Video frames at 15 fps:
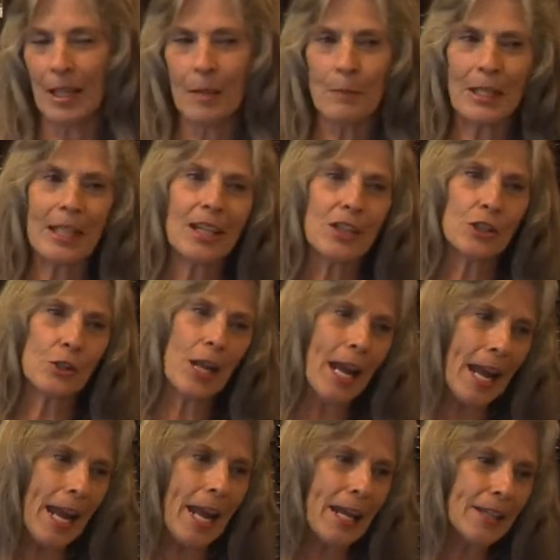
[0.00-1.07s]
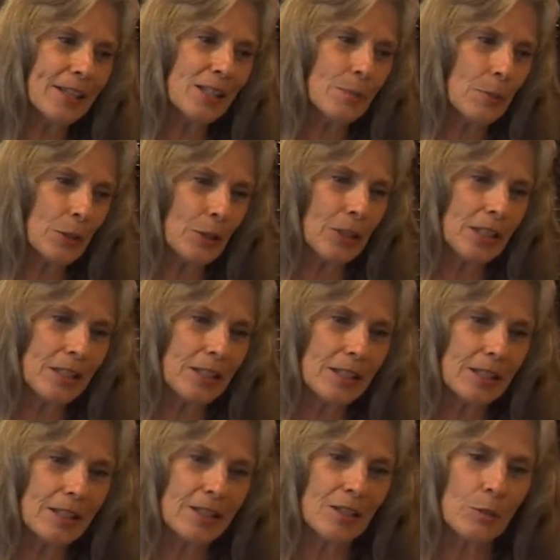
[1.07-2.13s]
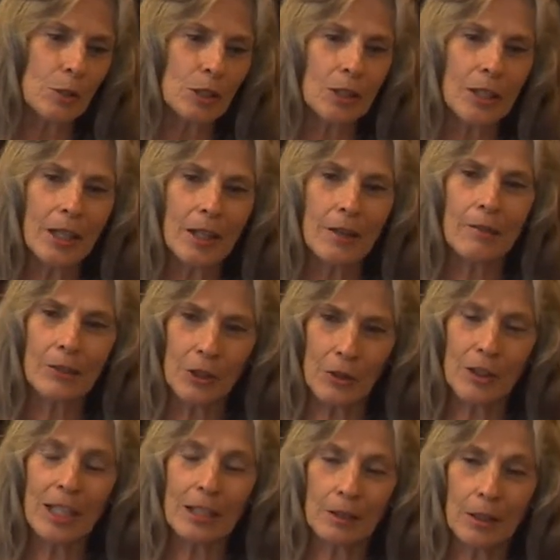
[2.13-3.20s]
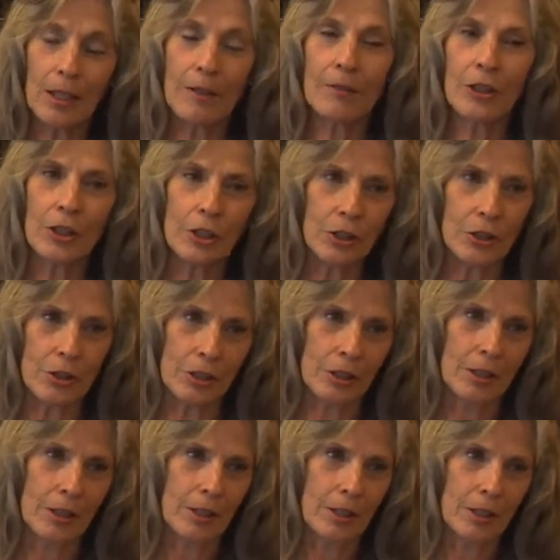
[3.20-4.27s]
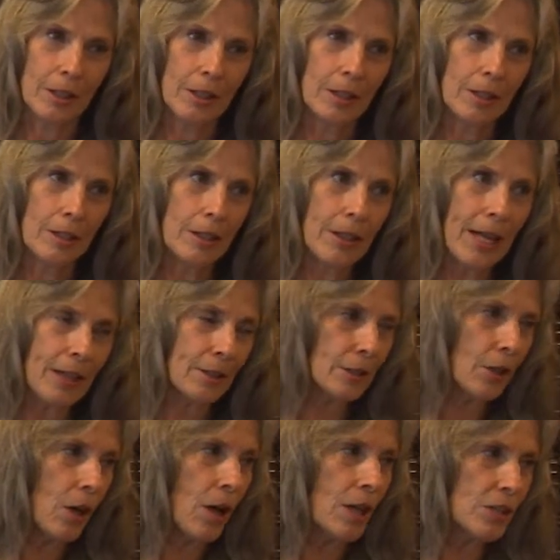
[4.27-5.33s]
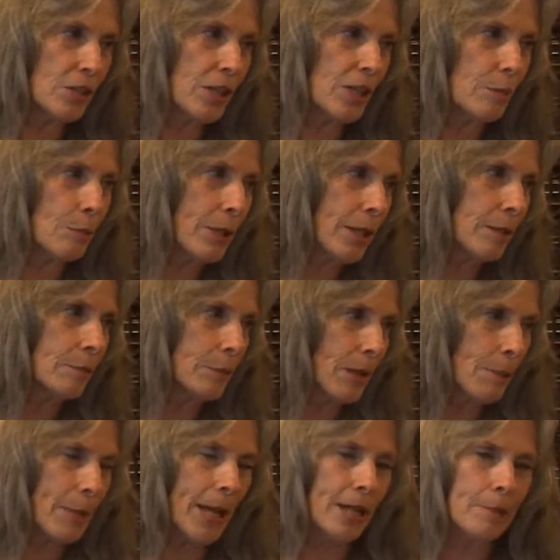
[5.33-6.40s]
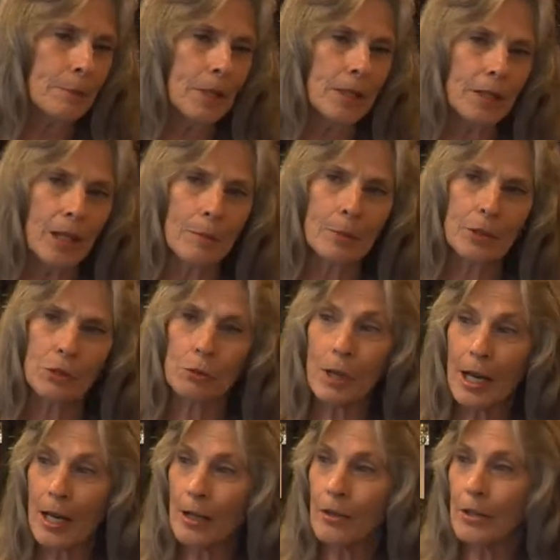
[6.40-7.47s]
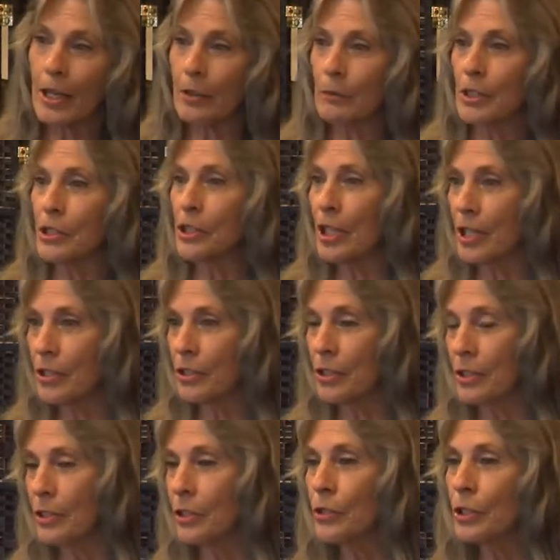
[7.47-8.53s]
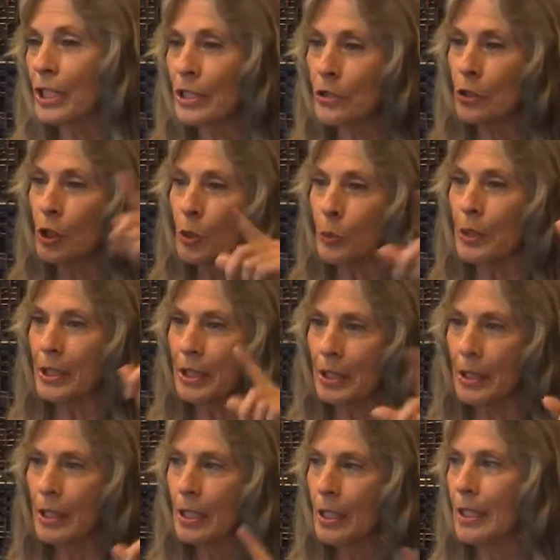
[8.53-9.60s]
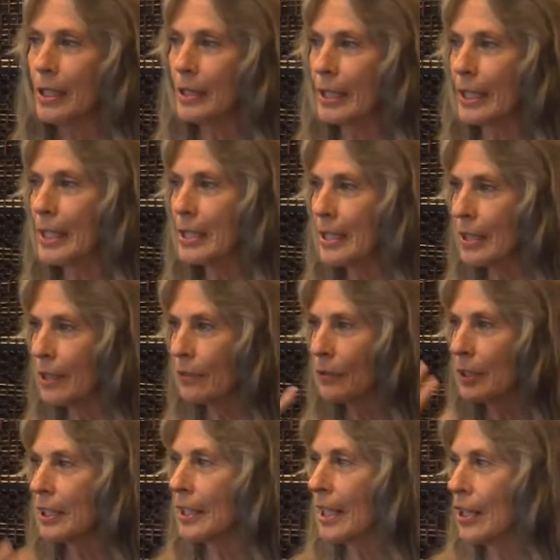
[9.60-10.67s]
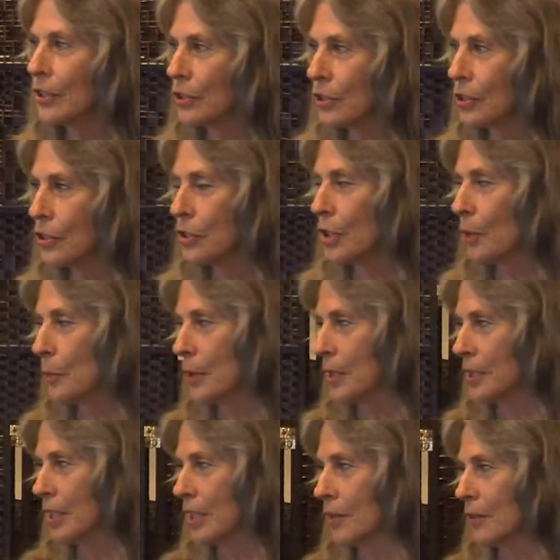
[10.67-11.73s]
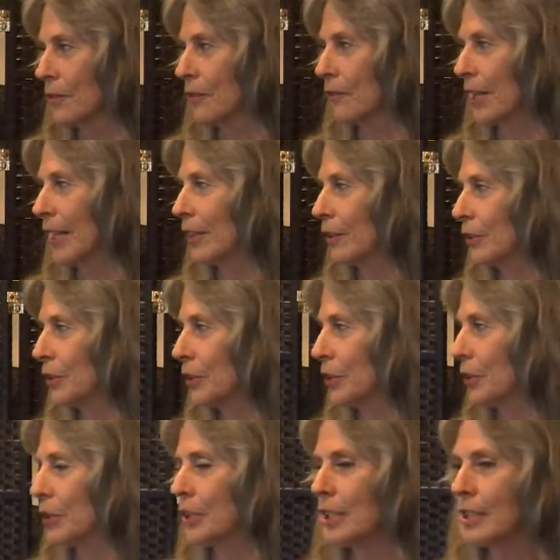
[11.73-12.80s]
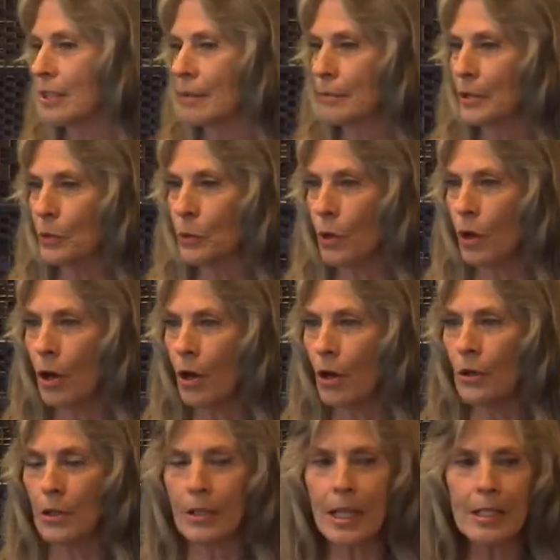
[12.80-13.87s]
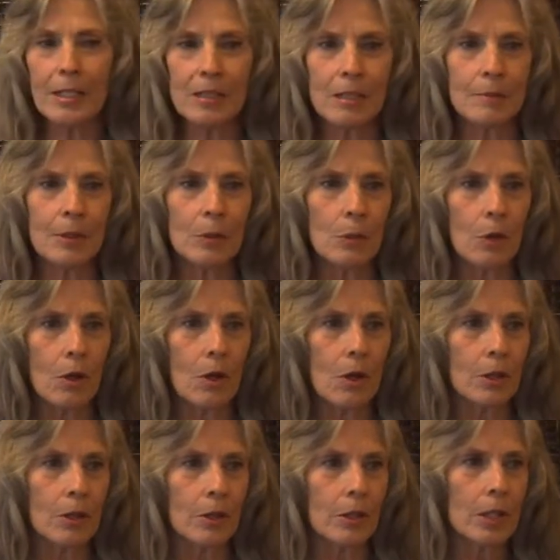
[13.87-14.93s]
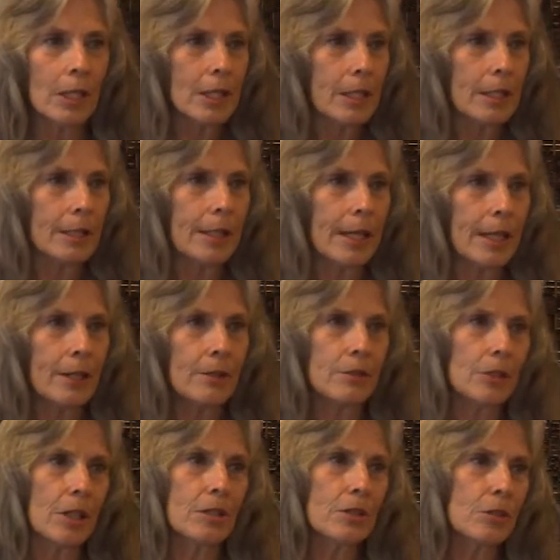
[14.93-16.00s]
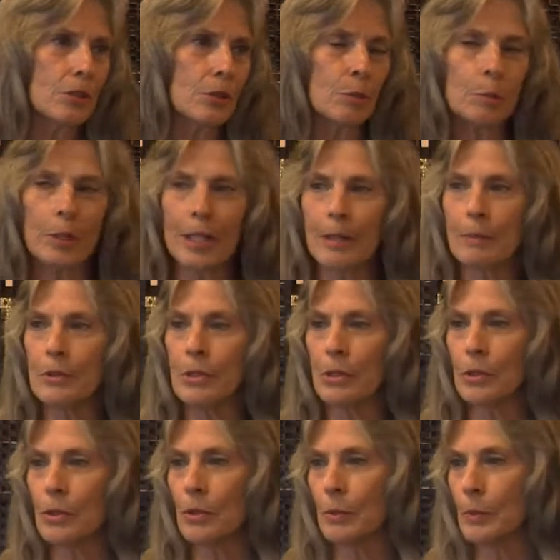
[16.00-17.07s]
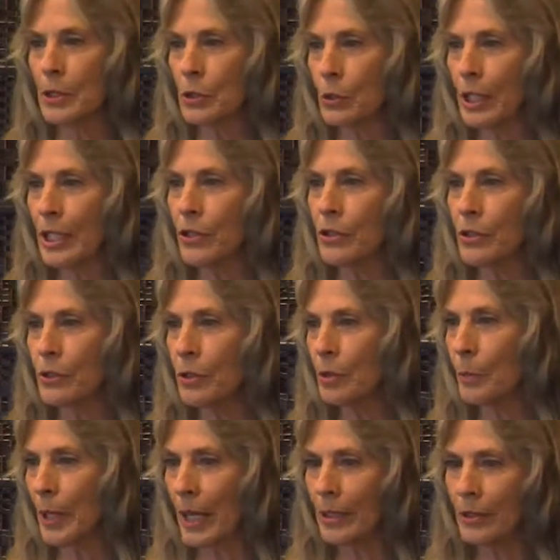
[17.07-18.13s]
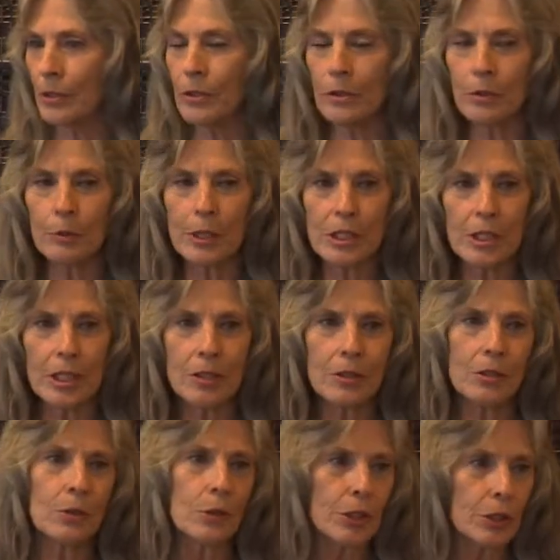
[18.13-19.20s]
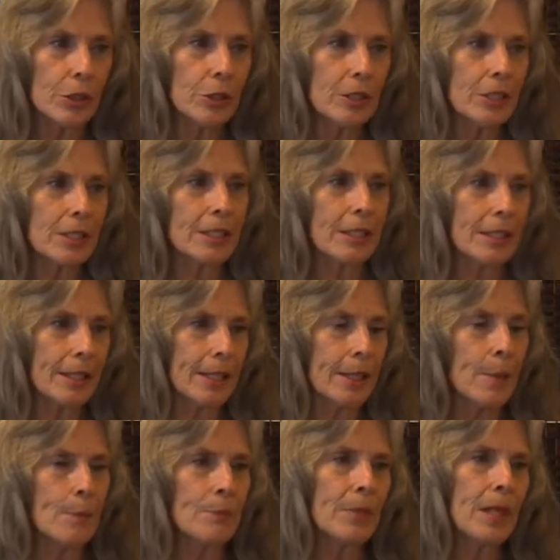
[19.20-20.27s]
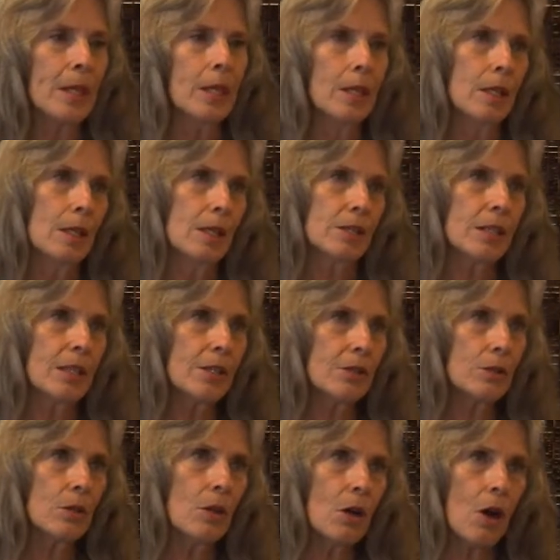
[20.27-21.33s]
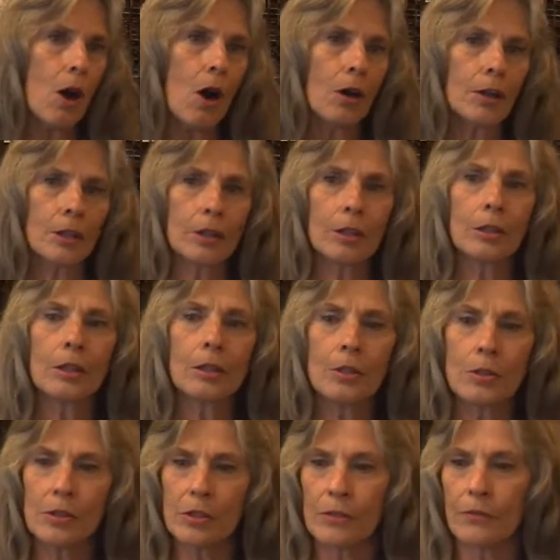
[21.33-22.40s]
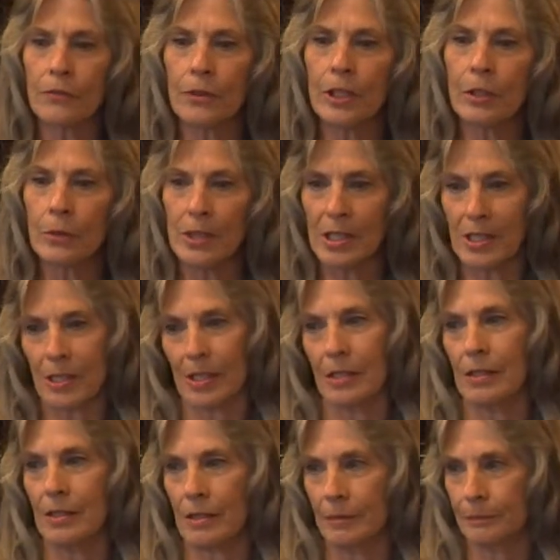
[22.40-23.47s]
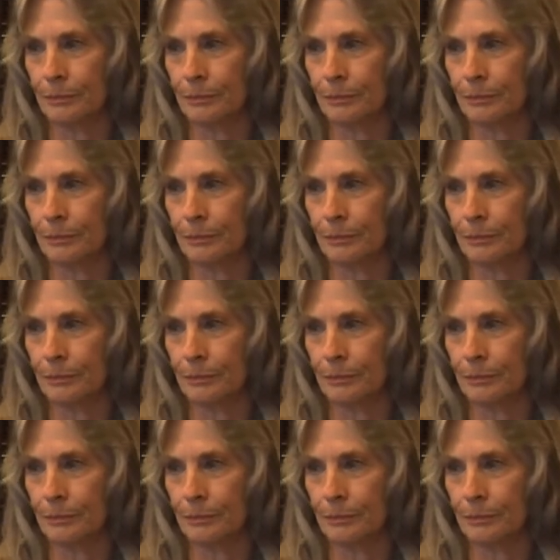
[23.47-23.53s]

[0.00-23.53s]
Because you had experiences where love, you think love hurt. You had loss, you had abandonment, you had betrayal, you had rejection. You interpreted the ending of relationship as either failure, you did something wrong, or they did something wrong, or they judged you or blamed you or betrayed you or abandoned you or rejected you or you did it to them. So these are all heart-closed frequencies.